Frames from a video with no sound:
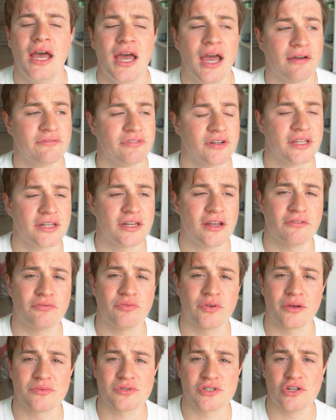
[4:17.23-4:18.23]
And funny enough,
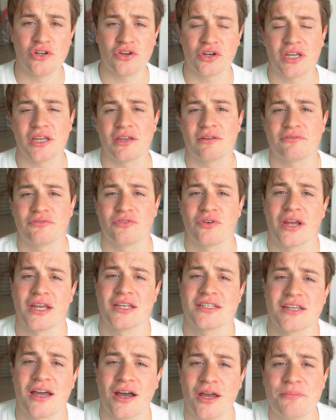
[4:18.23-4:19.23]
when I was looking for a
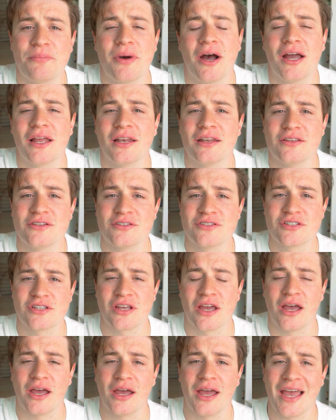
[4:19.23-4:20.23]
TIE Pilot
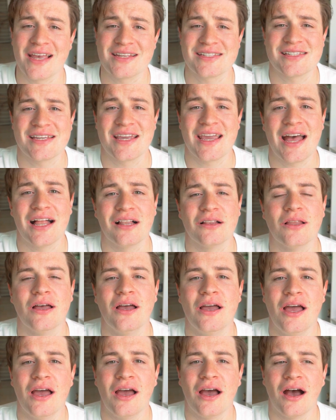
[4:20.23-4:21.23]
STL,
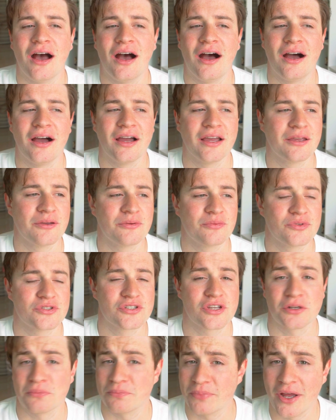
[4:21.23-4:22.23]
I was
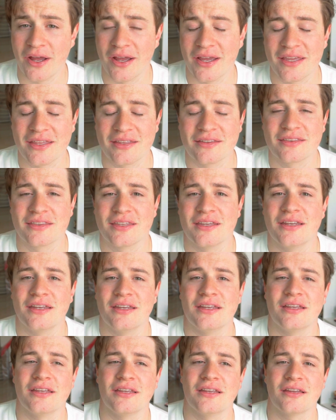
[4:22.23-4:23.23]
going to buy
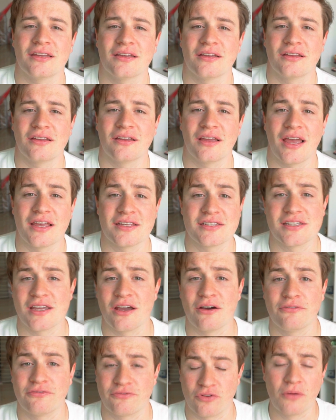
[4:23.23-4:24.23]
the
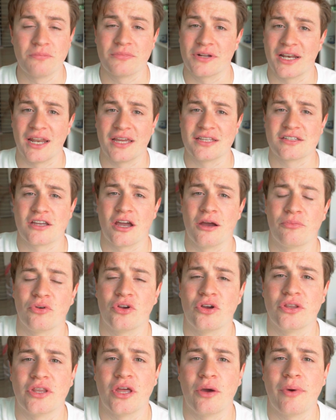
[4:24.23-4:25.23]
STL from Galactic
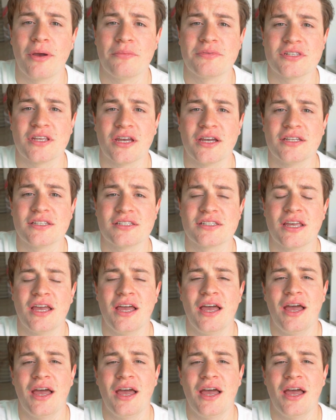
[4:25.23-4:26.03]
Armory on their website,